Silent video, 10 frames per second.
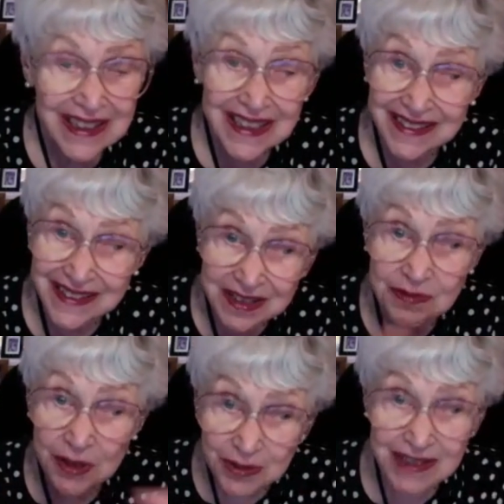And this
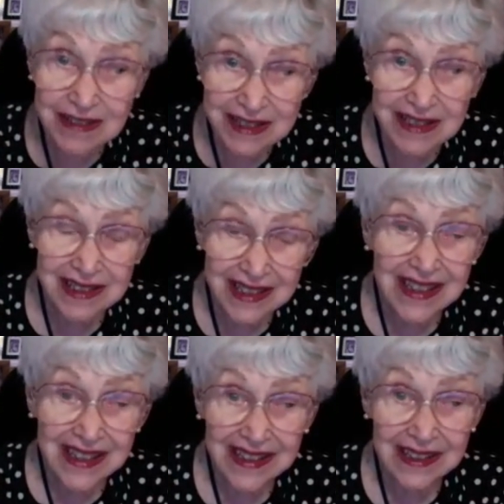requires a
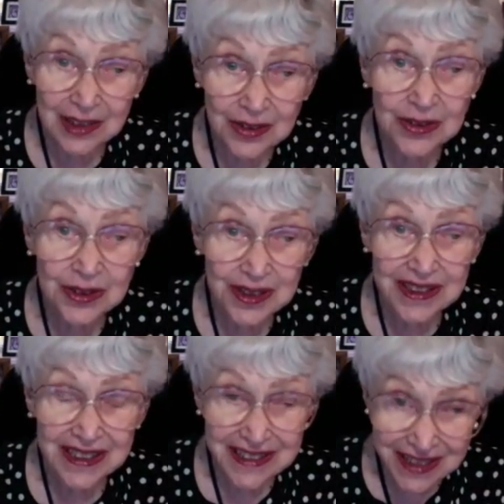longer
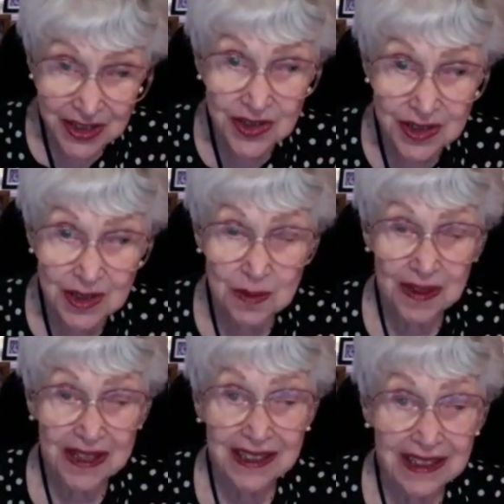attention span.